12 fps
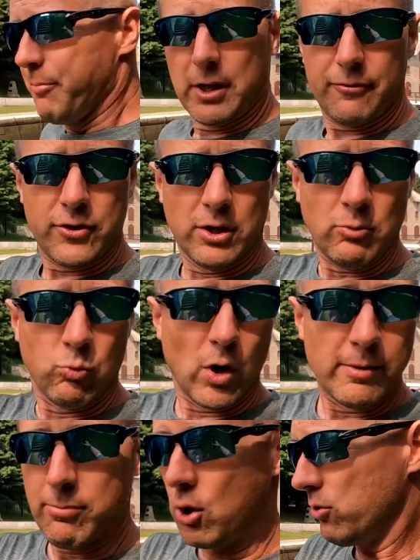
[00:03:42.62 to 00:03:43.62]
But if, you know,
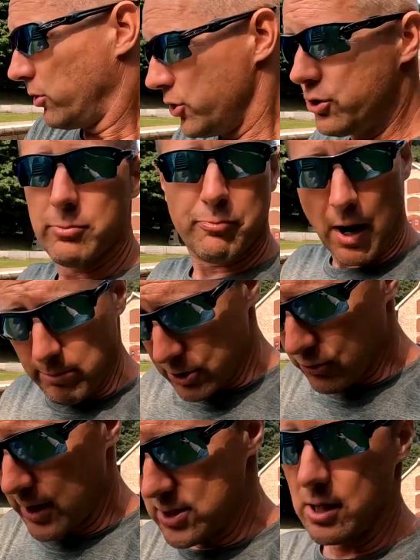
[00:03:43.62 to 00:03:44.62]
1 boat, you could probably
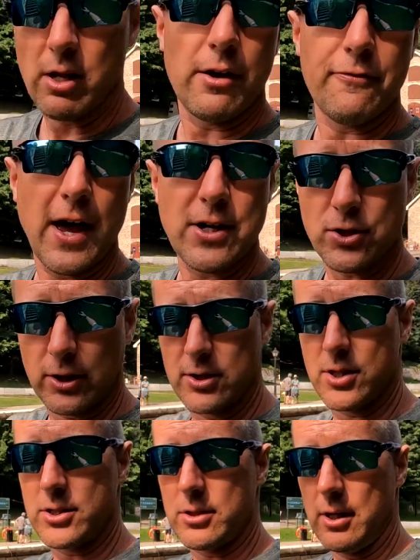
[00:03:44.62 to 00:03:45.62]
transit a lot faster,
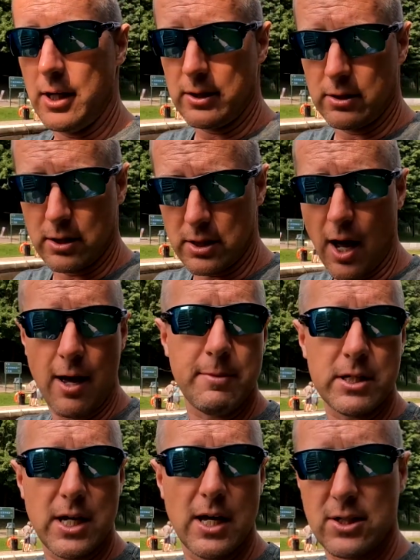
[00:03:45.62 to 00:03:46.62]
because the time
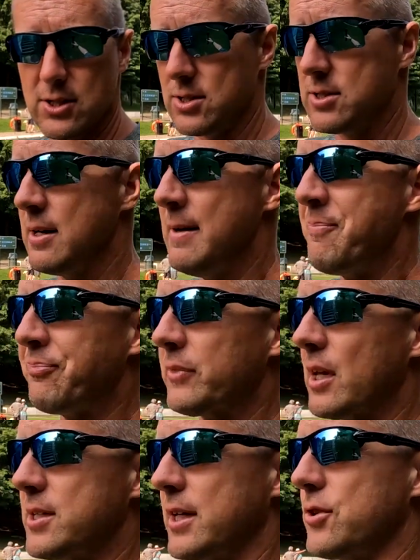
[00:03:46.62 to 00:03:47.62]
it takes is
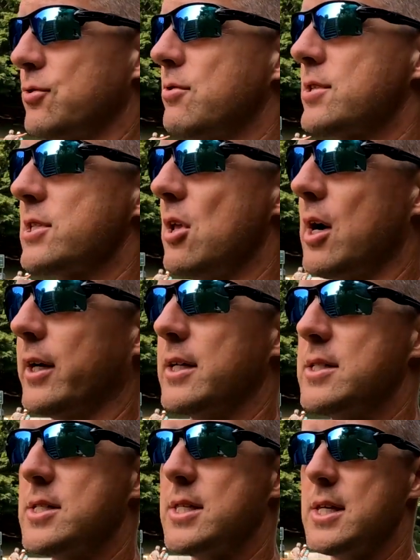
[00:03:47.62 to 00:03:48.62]
to get through this lock
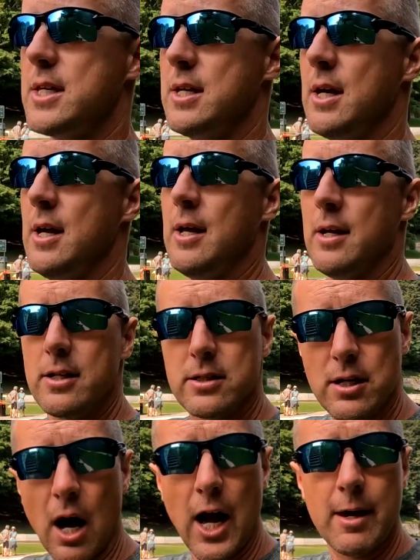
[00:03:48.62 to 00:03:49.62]
is the
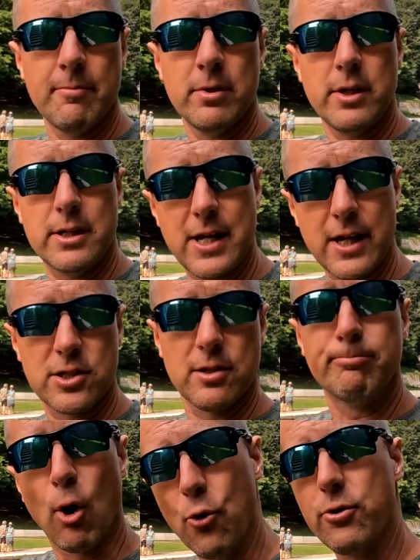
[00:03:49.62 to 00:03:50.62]
time it takes the
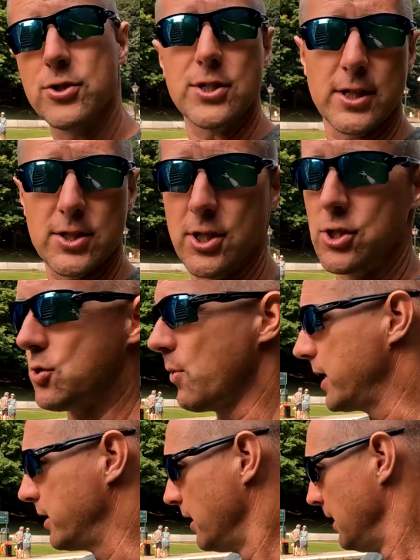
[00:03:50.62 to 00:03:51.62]
boaters to get
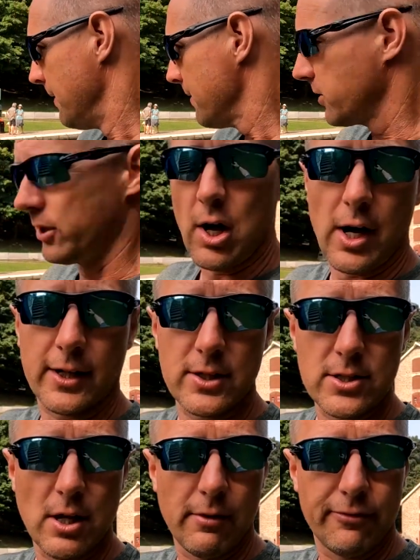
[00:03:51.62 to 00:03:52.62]
situated. The lock
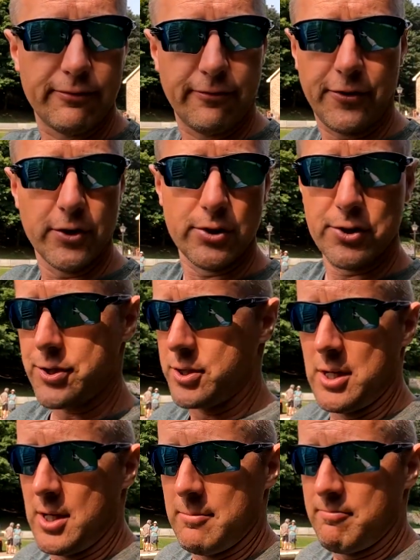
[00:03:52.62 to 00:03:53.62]
itself
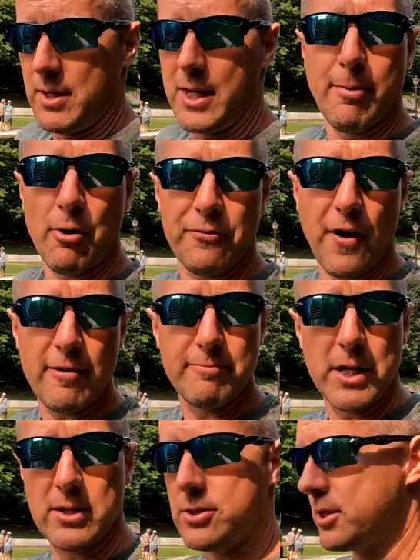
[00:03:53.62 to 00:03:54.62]
fills in about 5
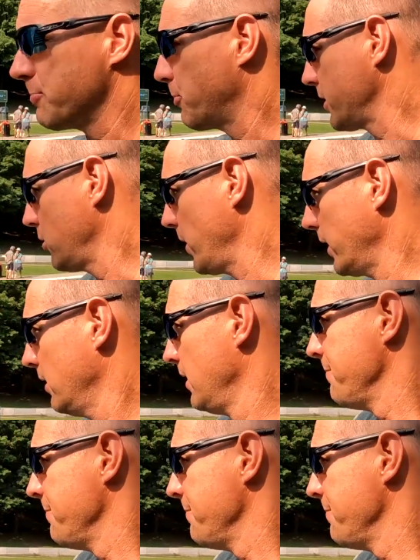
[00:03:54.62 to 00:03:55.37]
minutes. It's pretty quick,